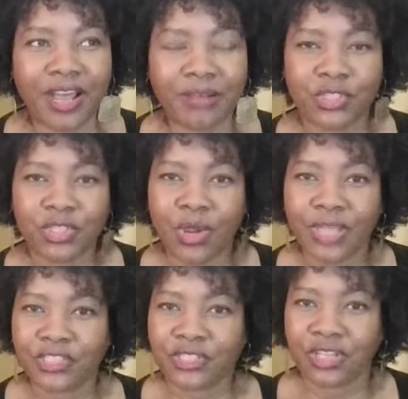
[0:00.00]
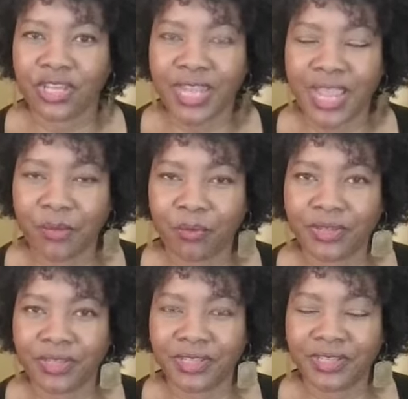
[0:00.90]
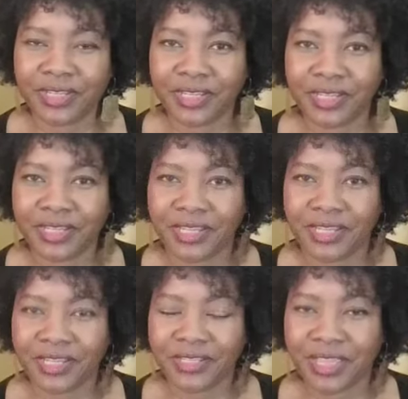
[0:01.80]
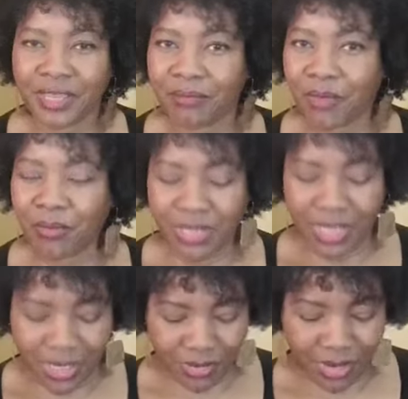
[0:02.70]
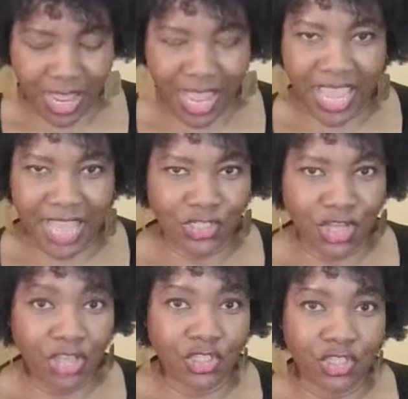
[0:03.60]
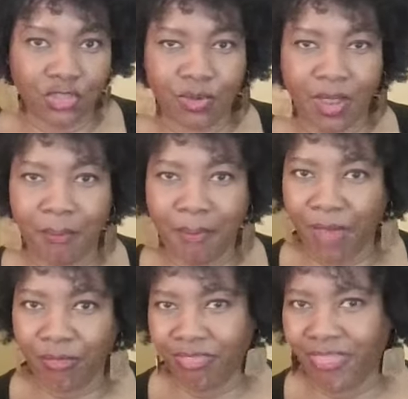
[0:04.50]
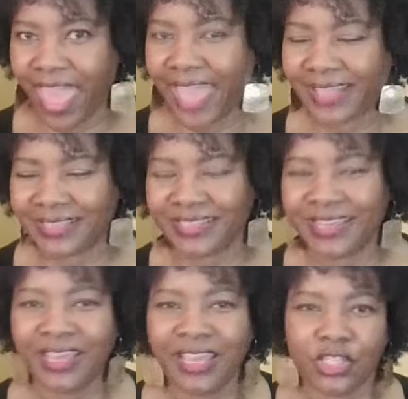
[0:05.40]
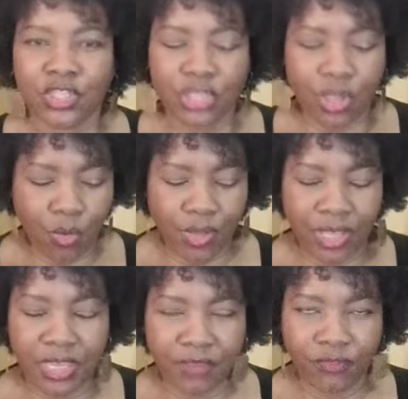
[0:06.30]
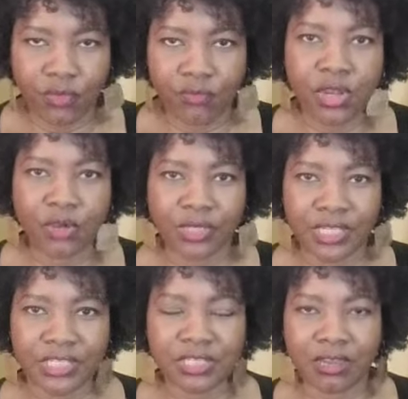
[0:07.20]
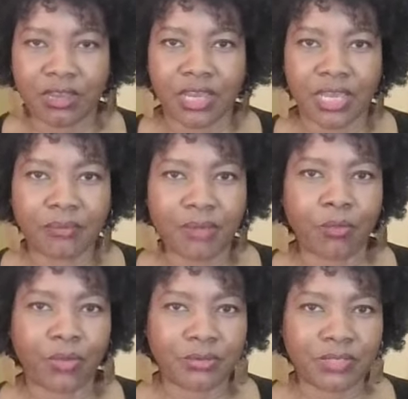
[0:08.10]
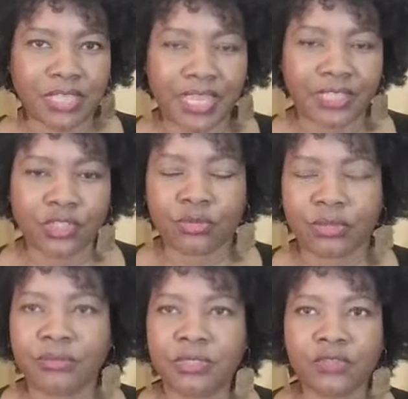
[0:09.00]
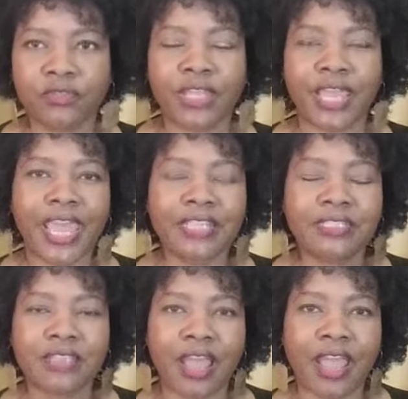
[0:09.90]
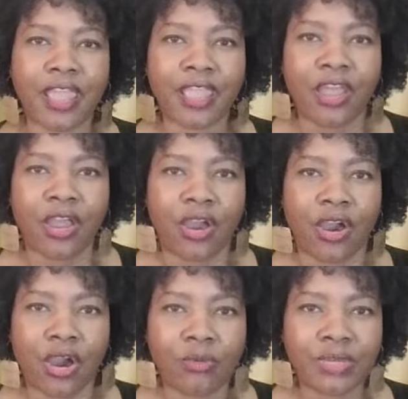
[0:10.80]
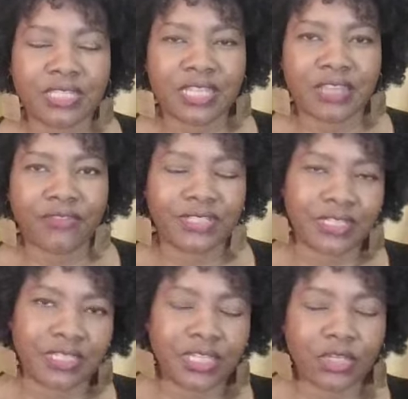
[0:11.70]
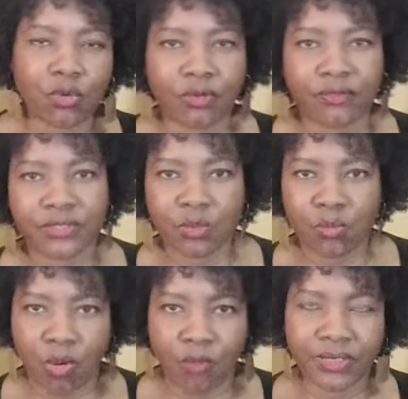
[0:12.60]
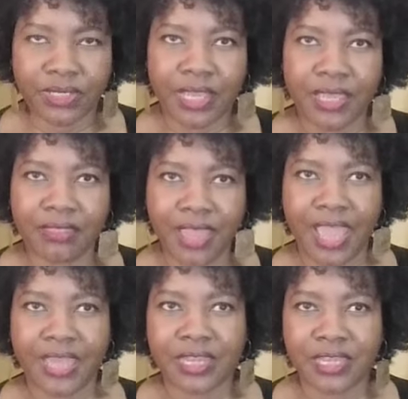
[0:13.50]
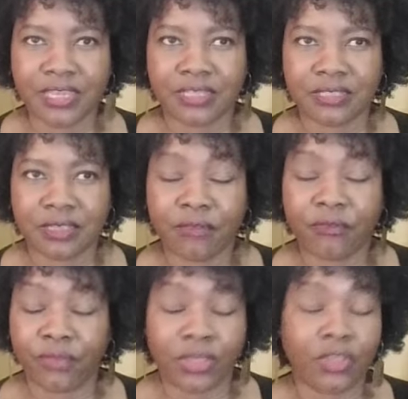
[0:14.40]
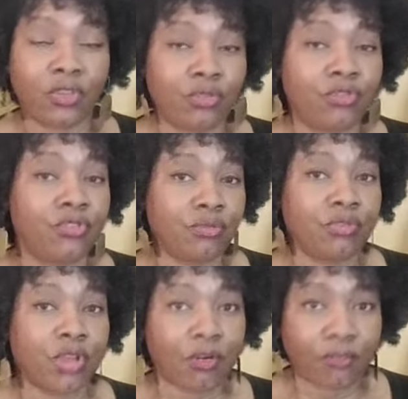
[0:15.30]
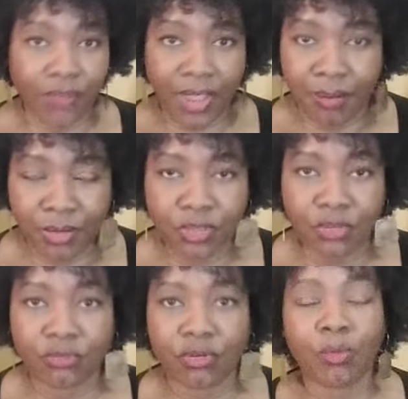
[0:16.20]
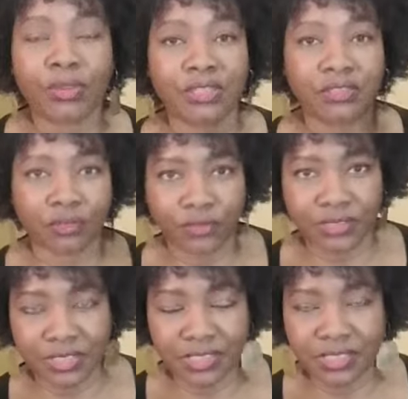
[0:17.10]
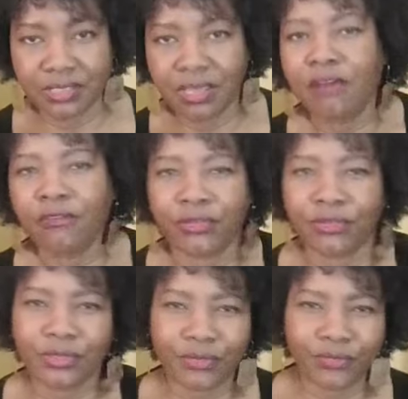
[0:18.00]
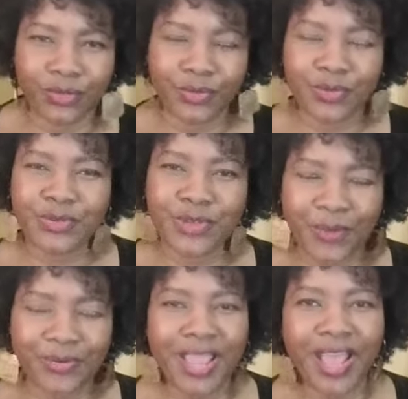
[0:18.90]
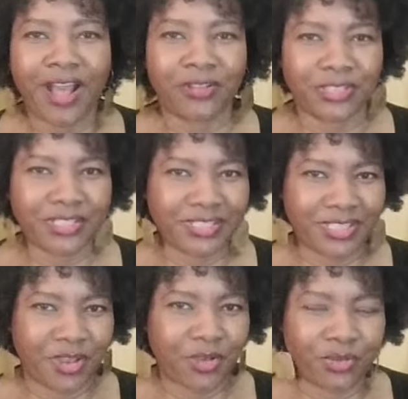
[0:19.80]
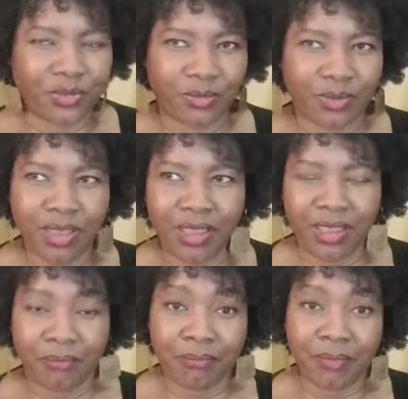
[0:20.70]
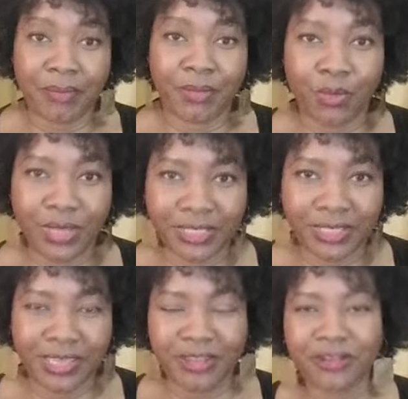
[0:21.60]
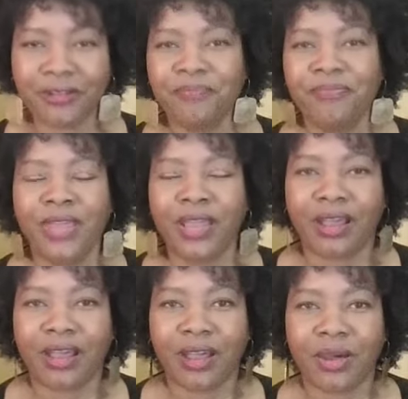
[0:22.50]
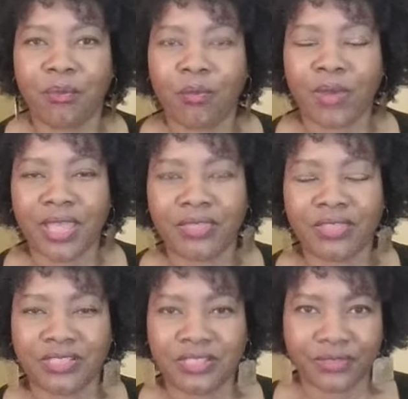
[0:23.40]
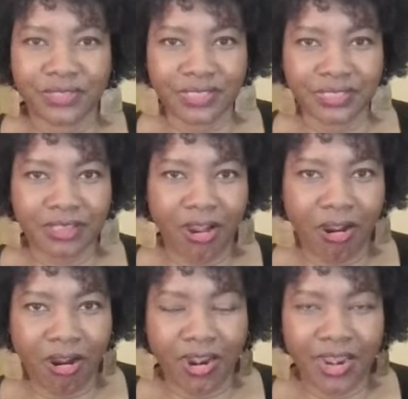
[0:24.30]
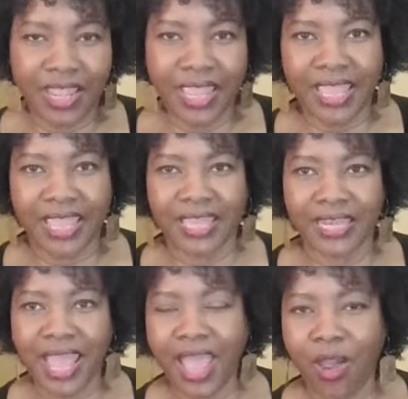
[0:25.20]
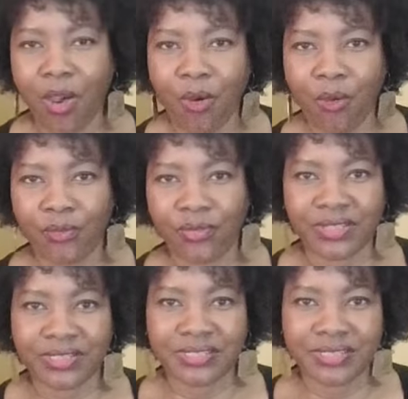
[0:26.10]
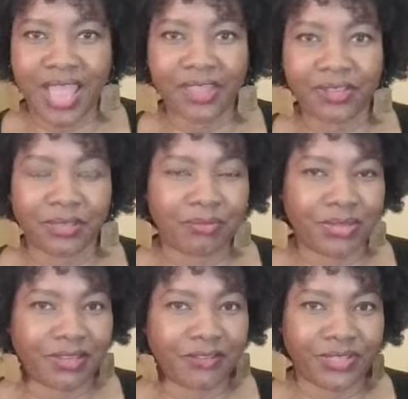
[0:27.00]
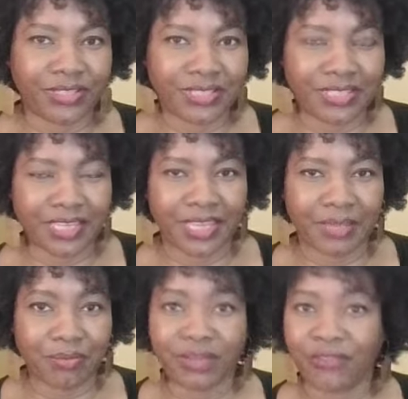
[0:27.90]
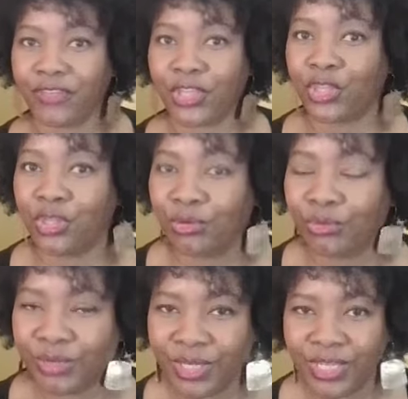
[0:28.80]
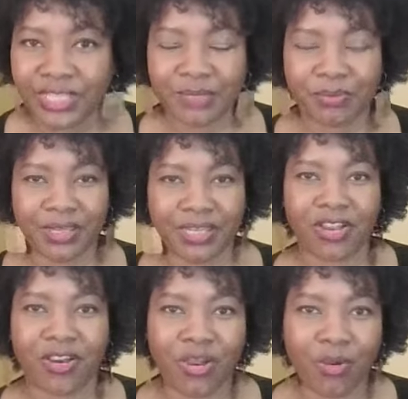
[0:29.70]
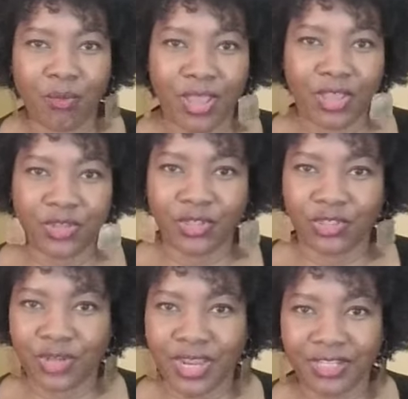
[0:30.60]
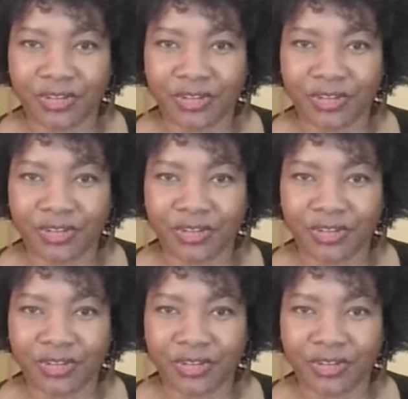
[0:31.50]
So I just thought I would take a moment here and talk to you about that. So if you noticed on my website descriptions for the hats, I always say if it's a knit or if it's a woven. And that is if you do know fabric, you know what the difference is. For those of you who don't, I'll just tell you maybe quickly here what the differences are and how the styling benefits can benefit you depending on what you're trying to